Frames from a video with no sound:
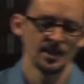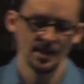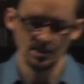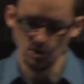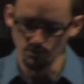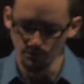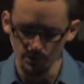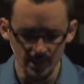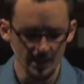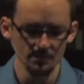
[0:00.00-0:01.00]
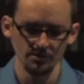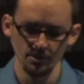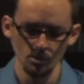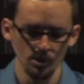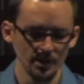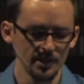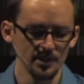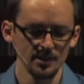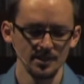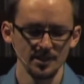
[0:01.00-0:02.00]
and God, that you'd free them from worry.
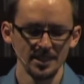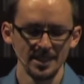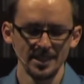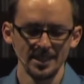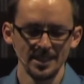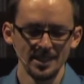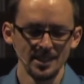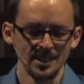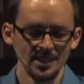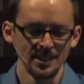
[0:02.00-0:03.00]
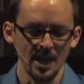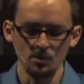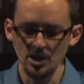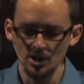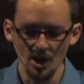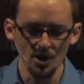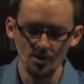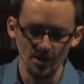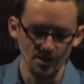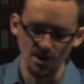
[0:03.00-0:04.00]
God, we
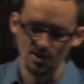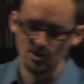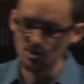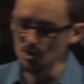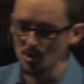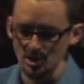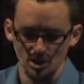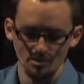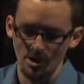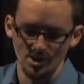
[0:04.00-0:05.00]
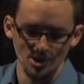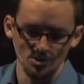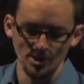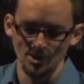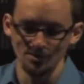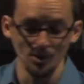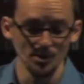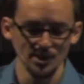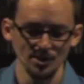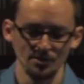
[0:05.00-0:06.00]
know that there are still question marks as we look
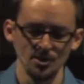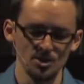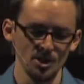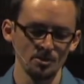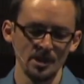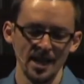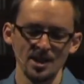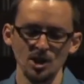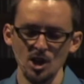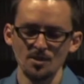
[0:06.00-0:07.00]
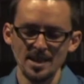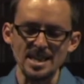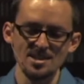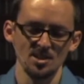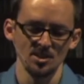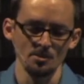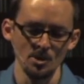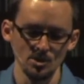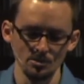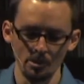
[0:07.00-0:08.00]
forward in the future, but God, knowing that the
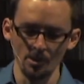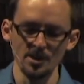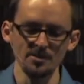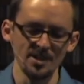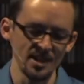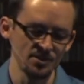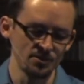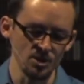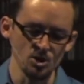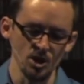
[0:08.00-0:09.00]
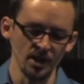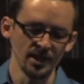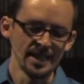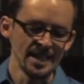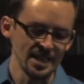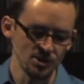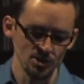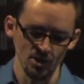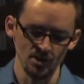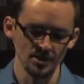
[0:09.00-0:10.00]
most important event of the future
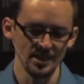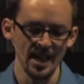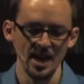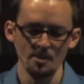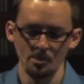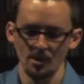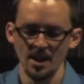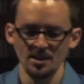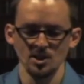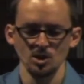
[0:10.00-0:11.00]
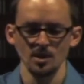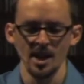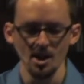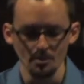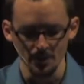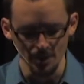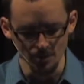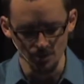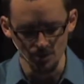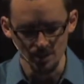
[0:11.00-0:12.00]
is certain, God, I pray that you would help
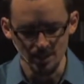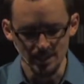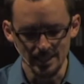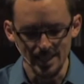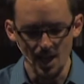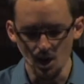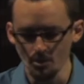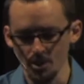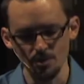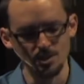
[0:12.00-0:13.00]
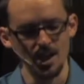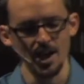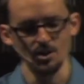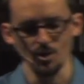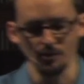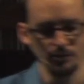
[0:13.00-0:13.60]
those, help those, God, who